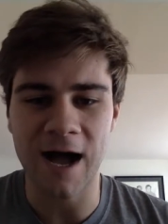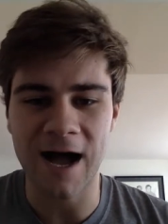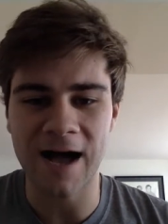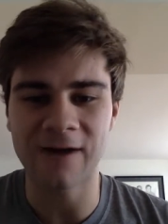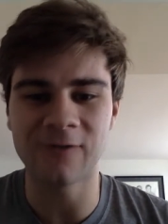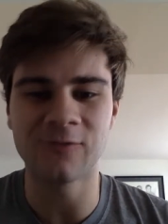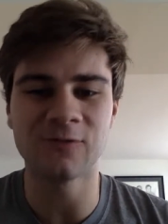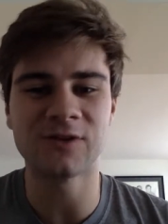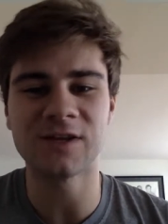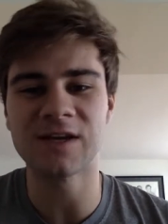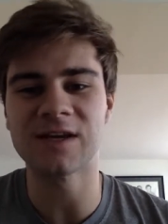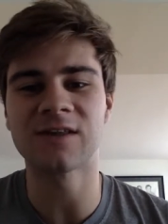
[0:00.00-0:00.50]
I
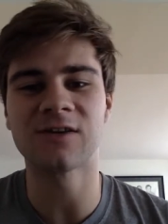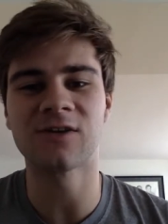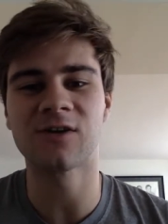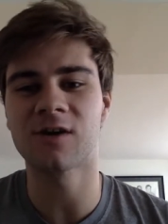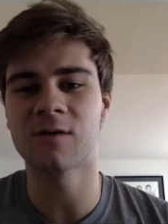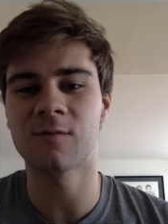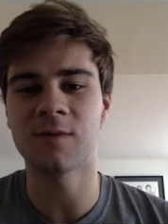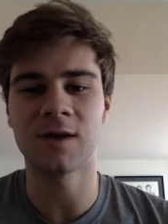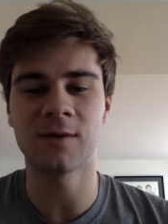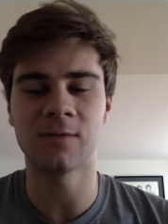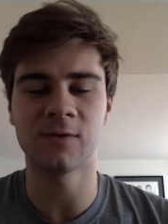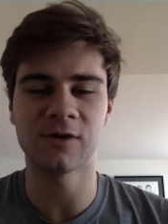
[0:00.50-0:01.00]
don't think they're
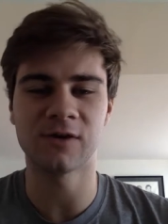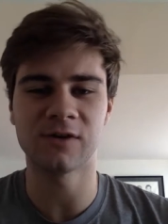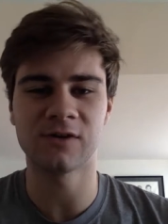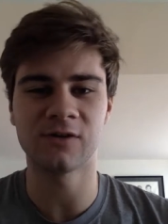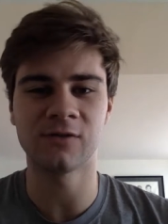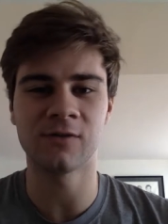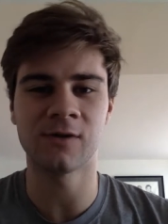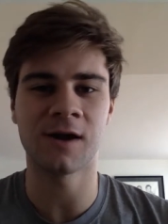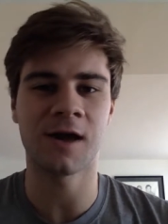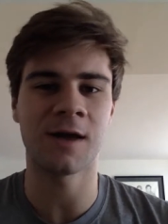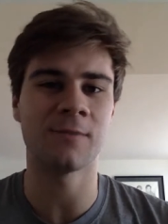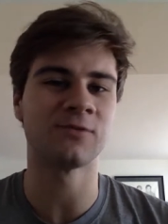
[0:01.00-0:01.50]
going to be able to
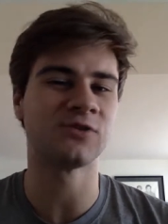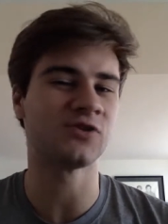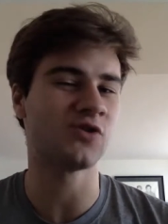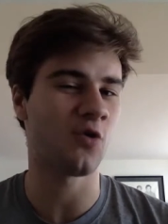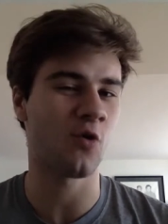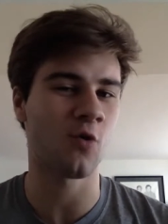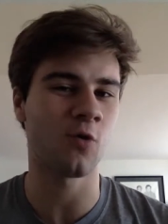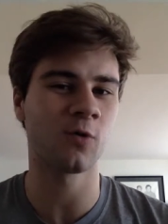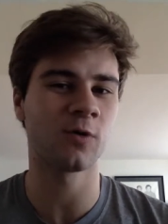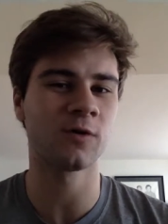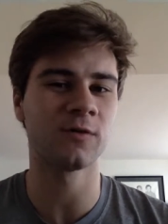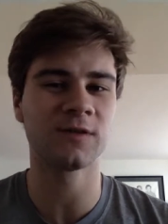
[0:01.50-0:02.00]
do it. I'm
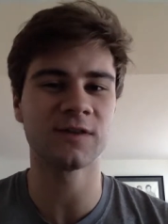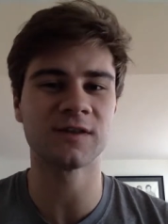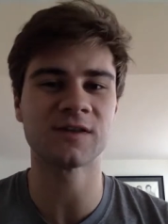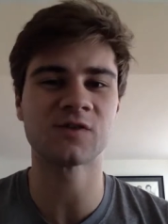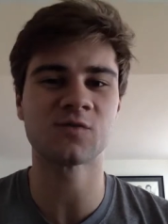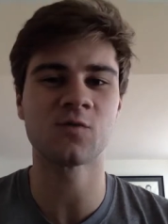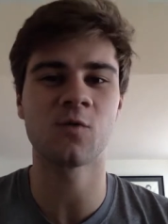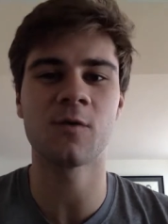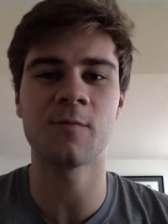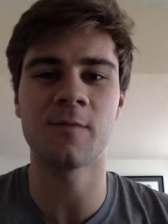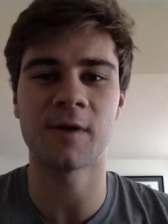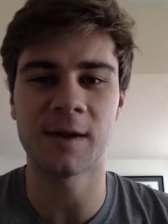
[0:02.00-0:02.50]
torn at
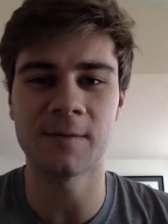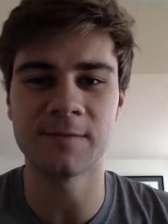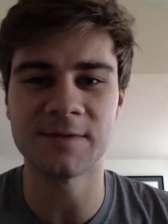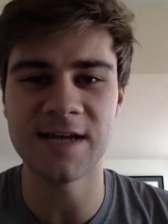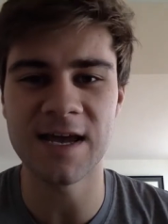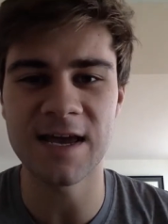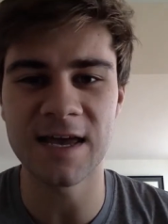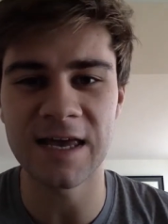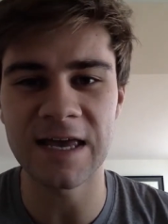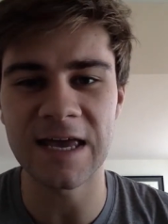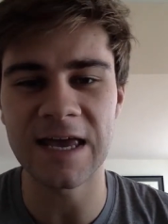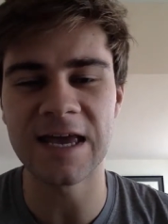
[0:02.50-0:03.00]
this one, but I'm
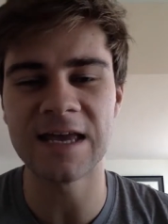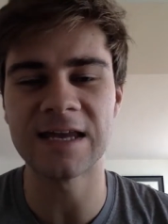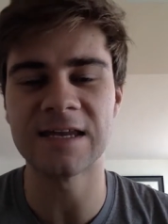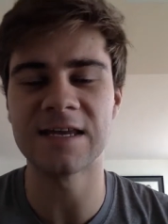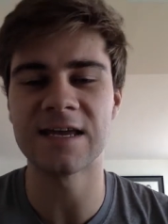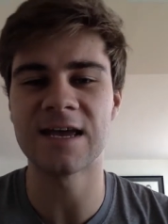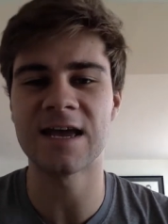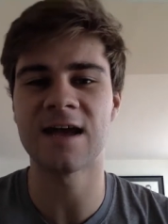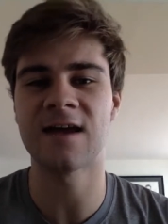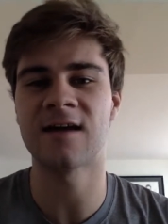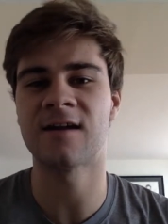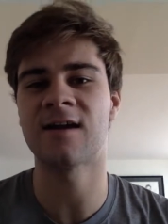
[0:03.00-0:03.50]
taking
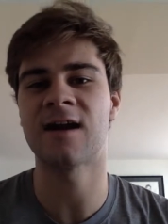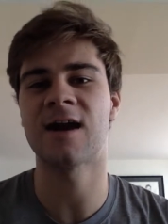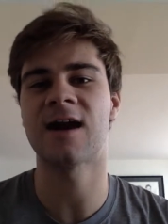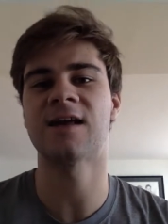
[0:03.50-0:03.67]
Indiana.